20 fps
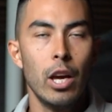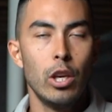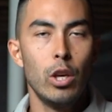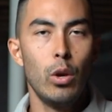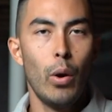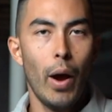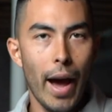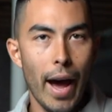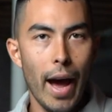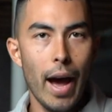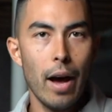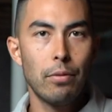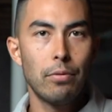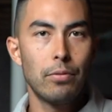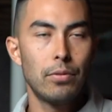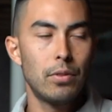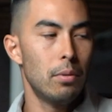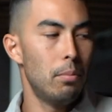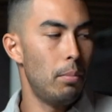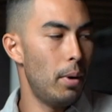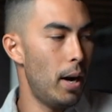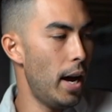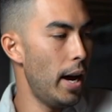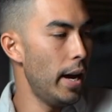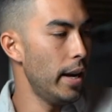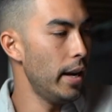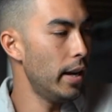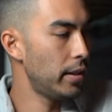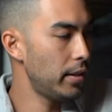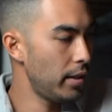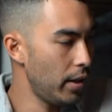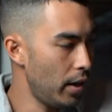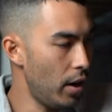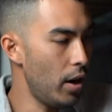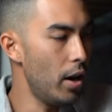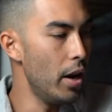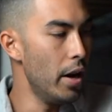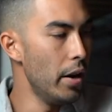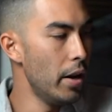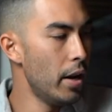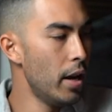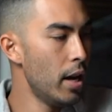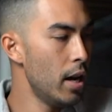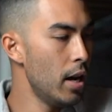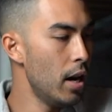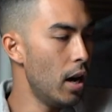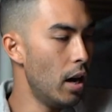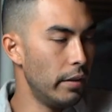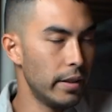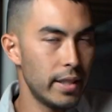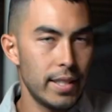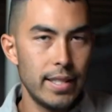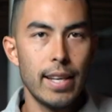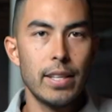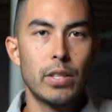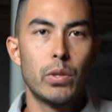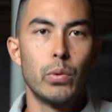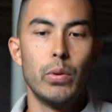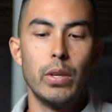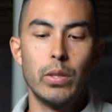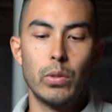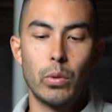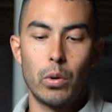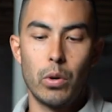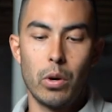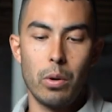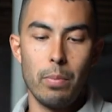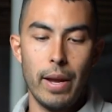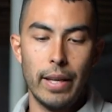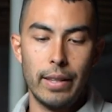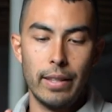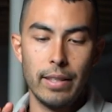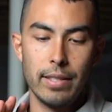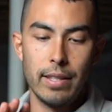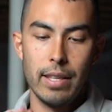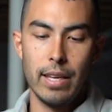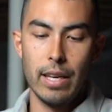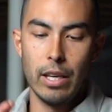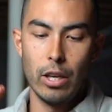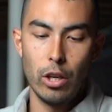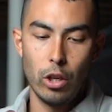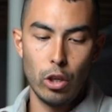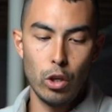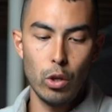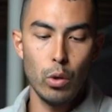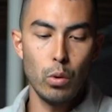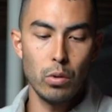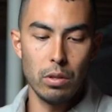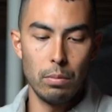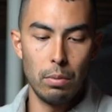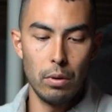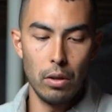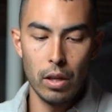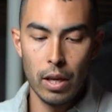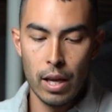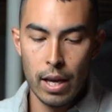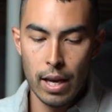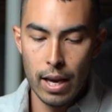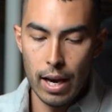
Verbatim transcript: You have to buy a ton of accessories in order to make this thing usable.